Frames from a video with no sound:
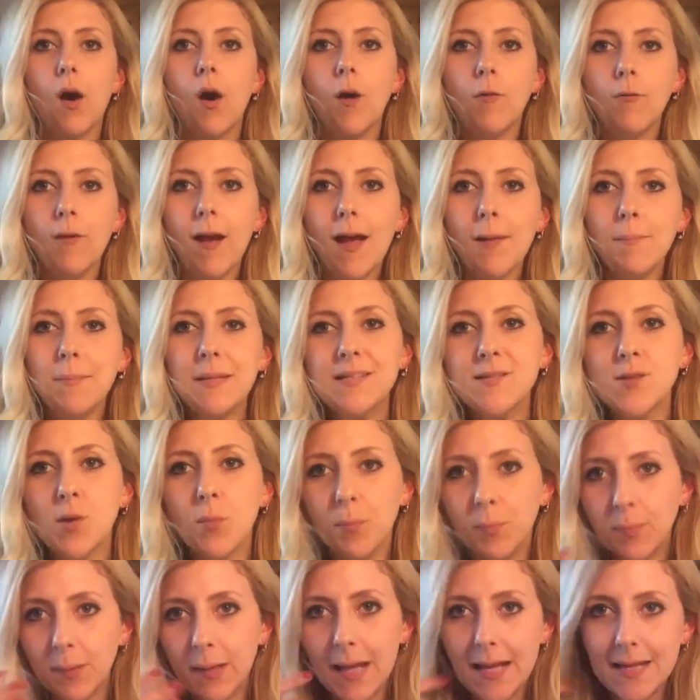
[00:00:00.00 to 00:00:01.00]
Alright, me
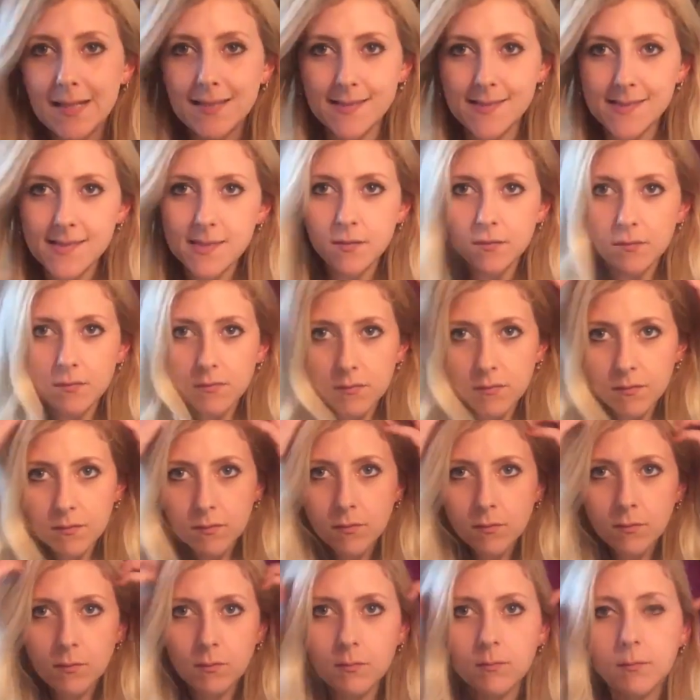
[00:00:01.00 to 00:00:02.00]
dumplings.
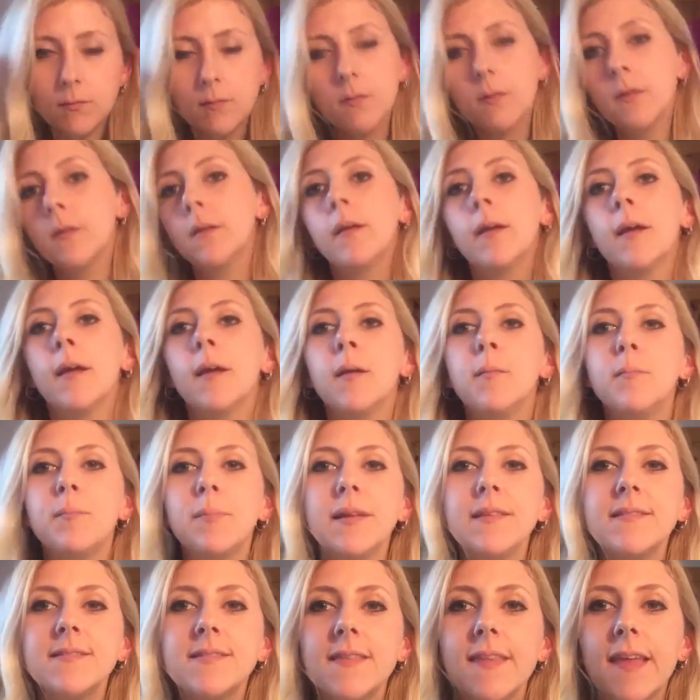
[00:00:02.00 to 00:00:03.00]
Oh,
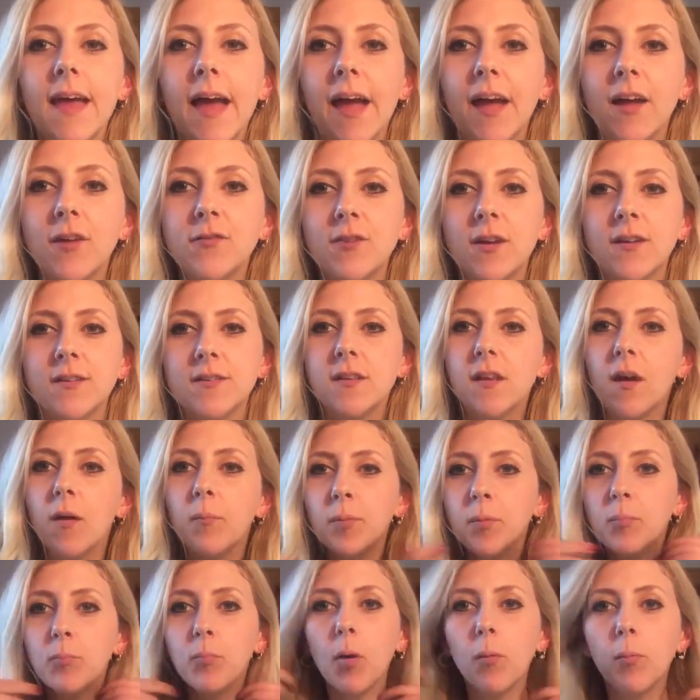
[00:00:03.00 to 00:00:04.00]
been to the hairdresser.
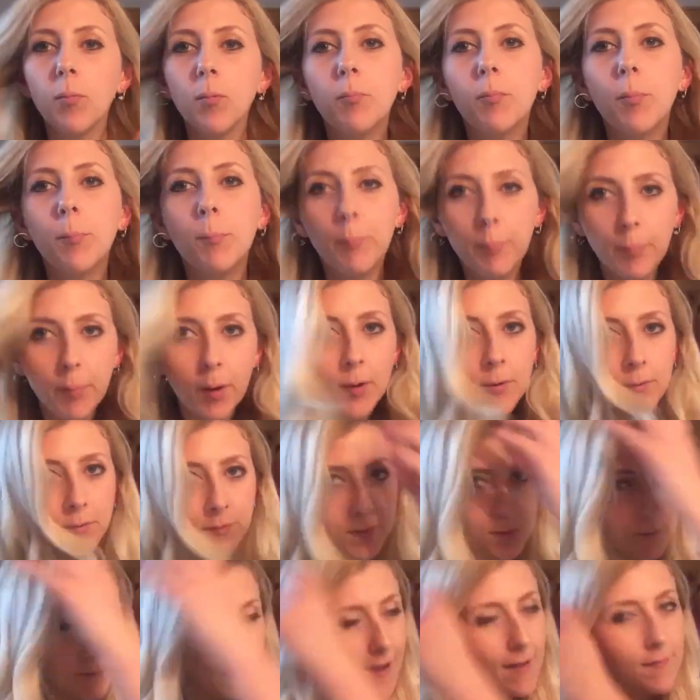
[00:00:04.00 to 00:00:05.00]
I've been proper
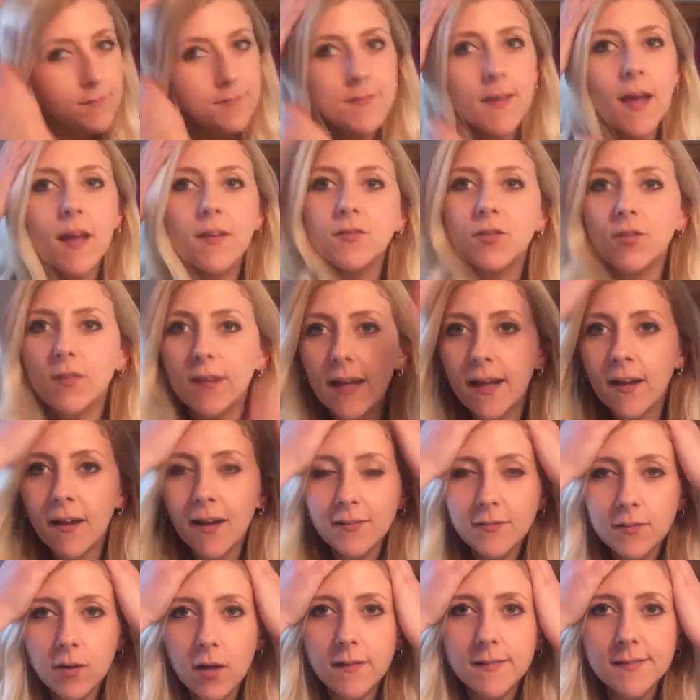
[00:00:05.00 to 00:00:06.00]
poked around, actually.
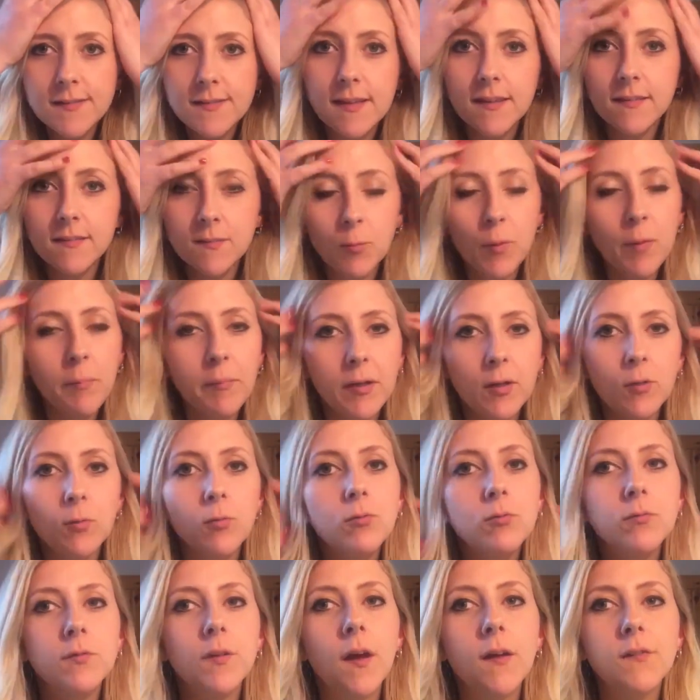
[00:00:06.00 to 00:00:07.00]
I had like 6 women
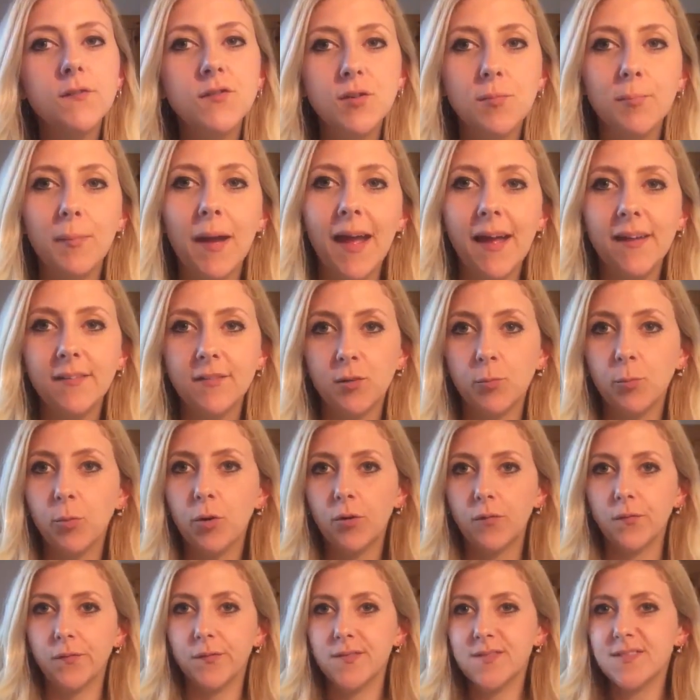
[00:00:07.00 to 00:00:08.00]
all touching my head at
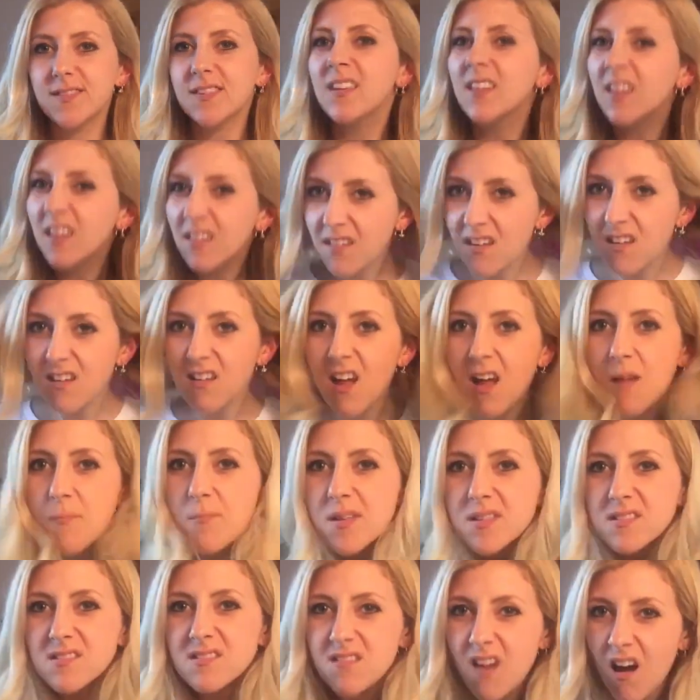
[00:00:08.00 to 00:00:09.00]
once and get
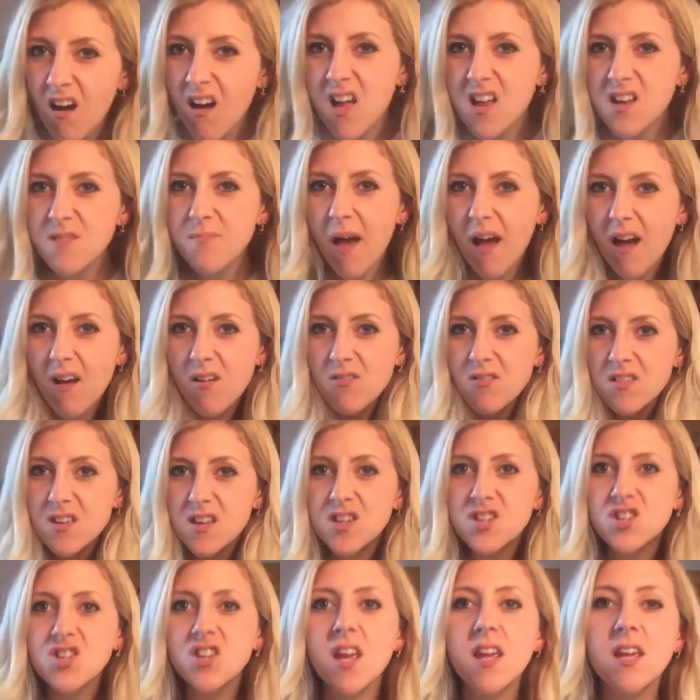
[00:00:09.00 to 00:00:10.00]
a bit excited about all
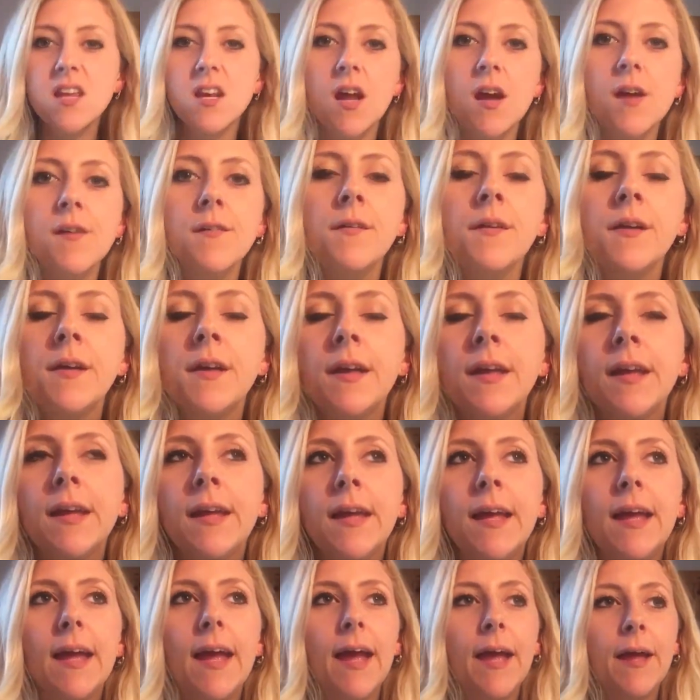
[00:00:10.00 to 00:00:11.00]
this shit, you know.
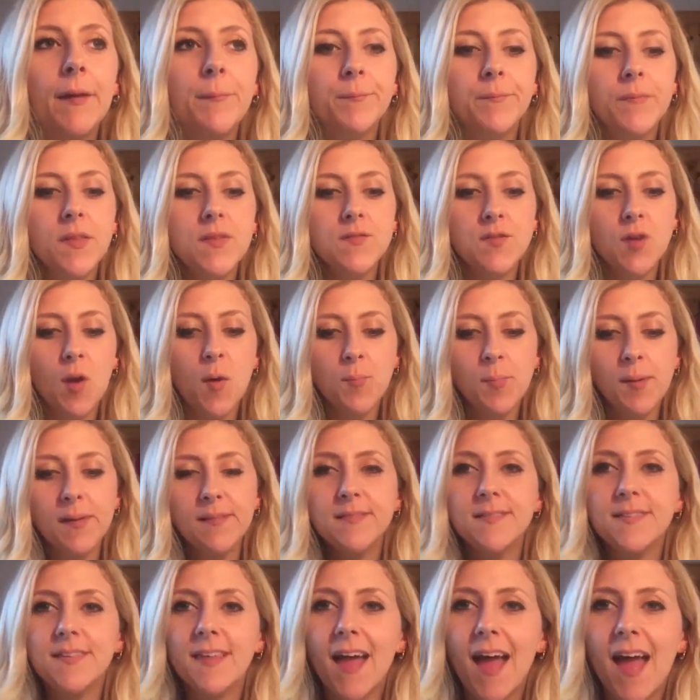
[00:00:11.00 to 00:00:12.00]
So I've
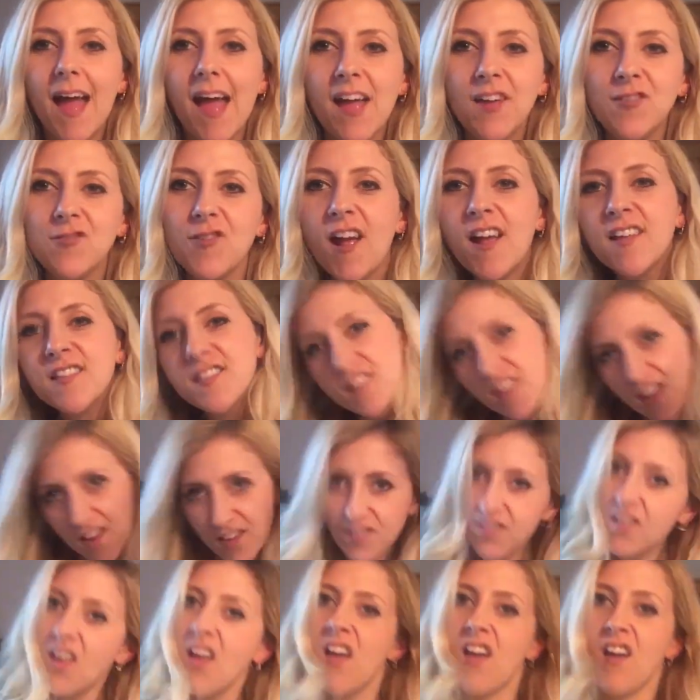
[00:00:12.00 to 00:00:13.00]
been to the
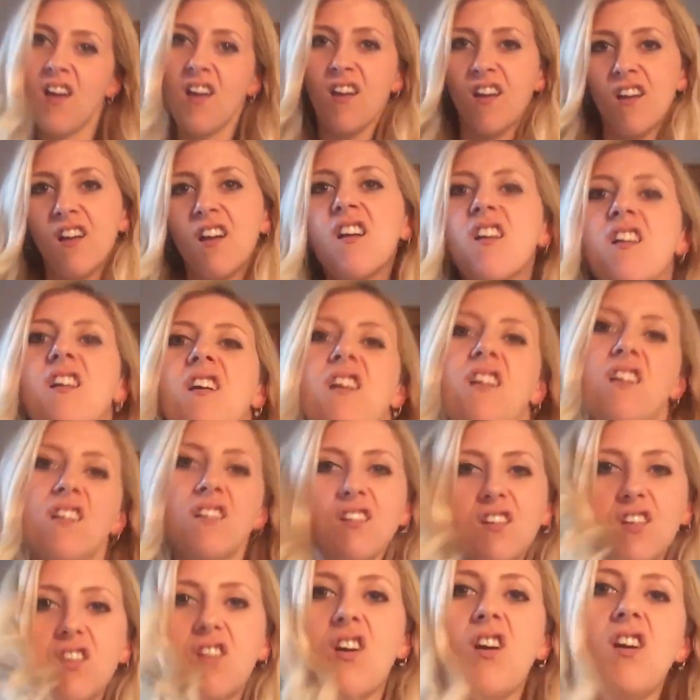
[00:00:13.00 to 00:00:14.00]
hairdressers,
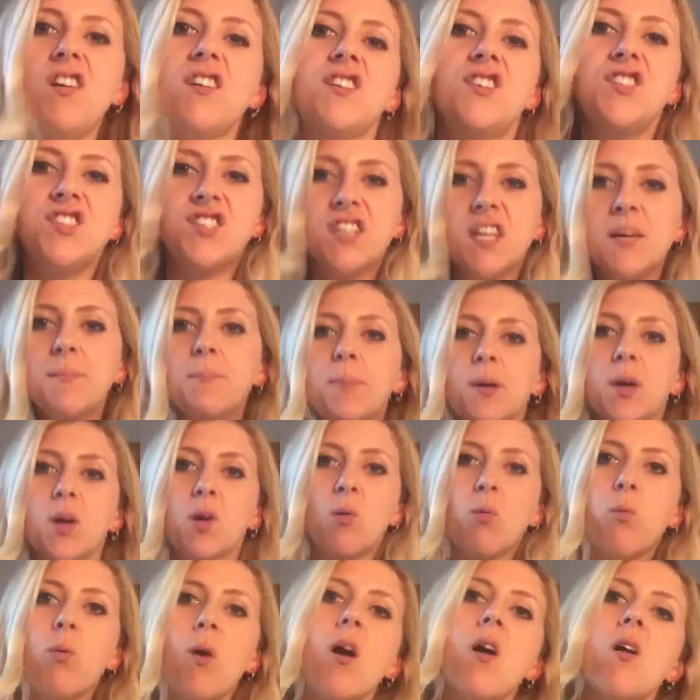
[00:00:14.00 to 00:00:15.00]
got a cheaper
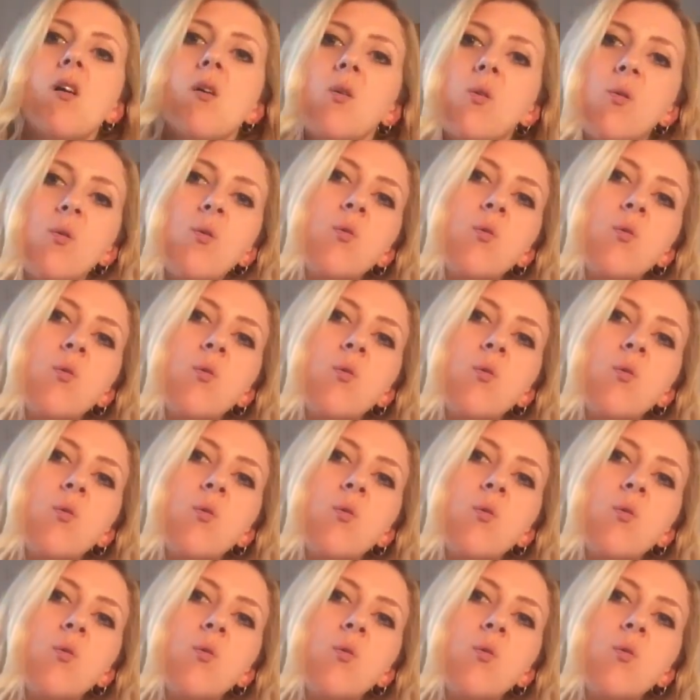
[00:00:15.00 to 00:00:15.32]
quote.